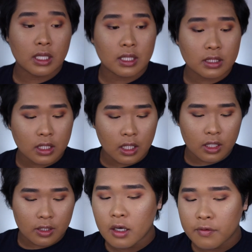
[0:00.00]
get this
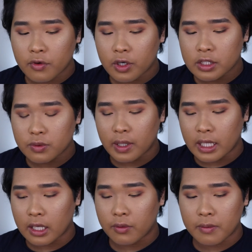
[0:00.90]
color. Of course,
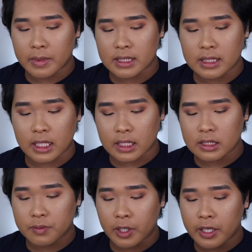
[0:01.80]
wetting it with my setting
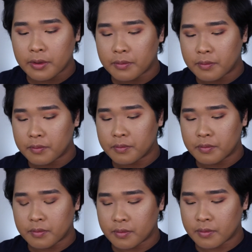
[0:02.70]
spray.
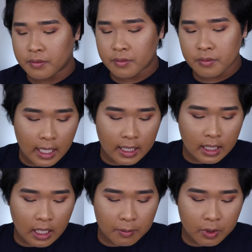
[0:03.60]
And
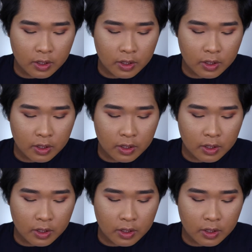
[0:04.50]
then I'm